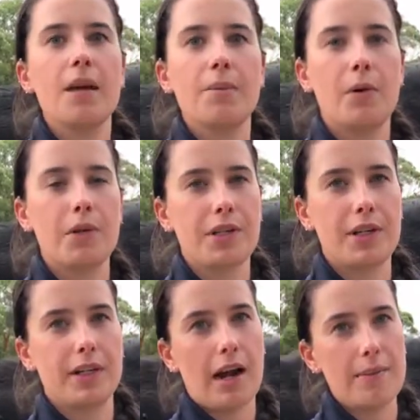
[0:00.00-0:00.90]
But
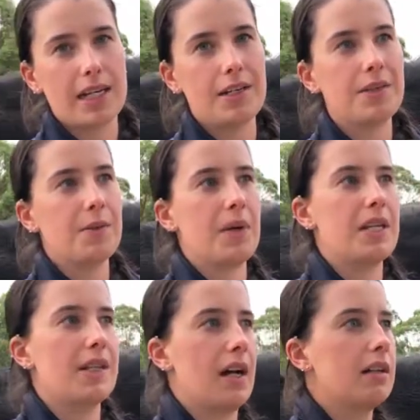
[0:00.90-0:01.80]
also coming into
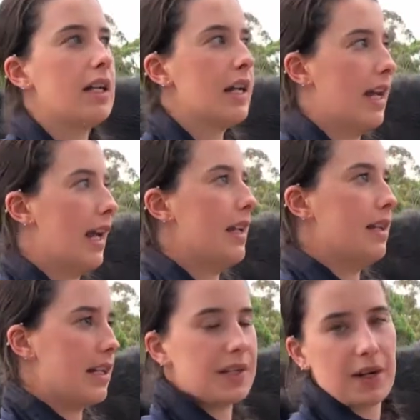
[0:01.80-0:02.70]
winter, it
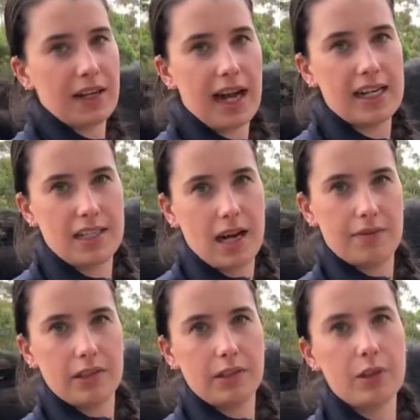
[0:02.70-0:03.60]
is okay to
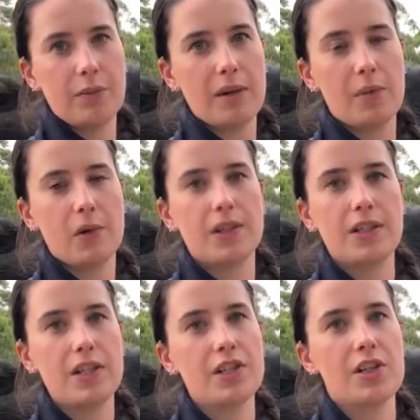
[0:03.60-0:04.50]
have a little bit more
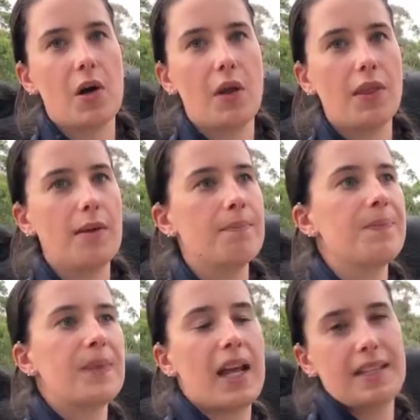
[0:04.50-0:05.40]
condition on them,
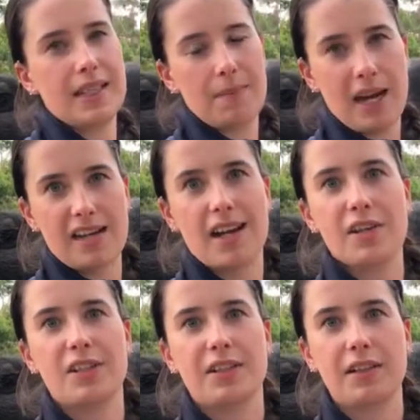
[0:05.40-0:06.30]
as they may
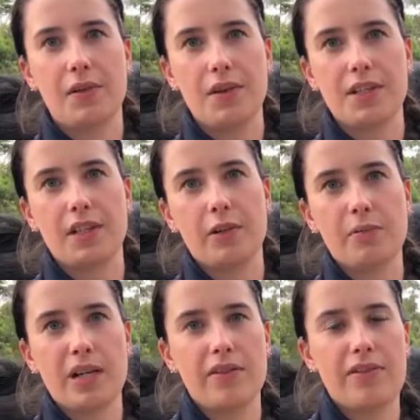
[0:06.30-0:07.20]
naturally lose a little
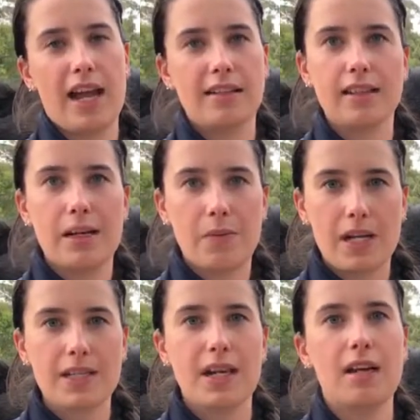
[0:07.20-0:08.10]
bit of that in
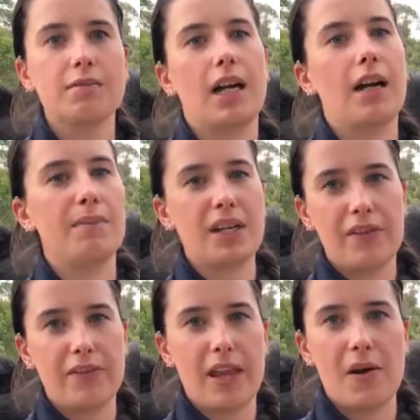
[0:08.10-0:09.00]
winter if
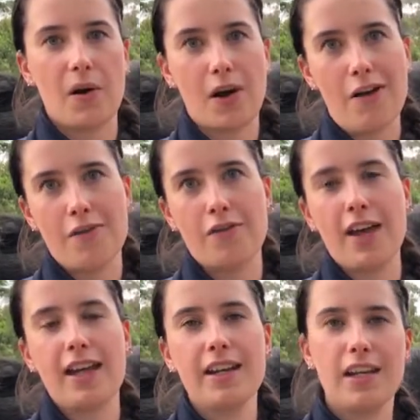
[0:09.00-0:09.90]
they're not
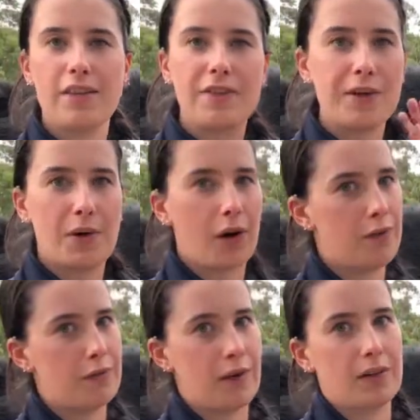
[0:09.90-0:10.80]
overfed and if they're not
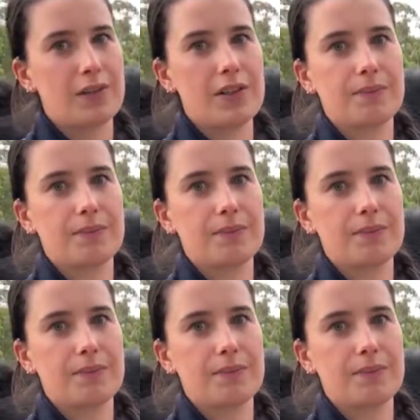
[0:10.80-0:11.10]
overworked.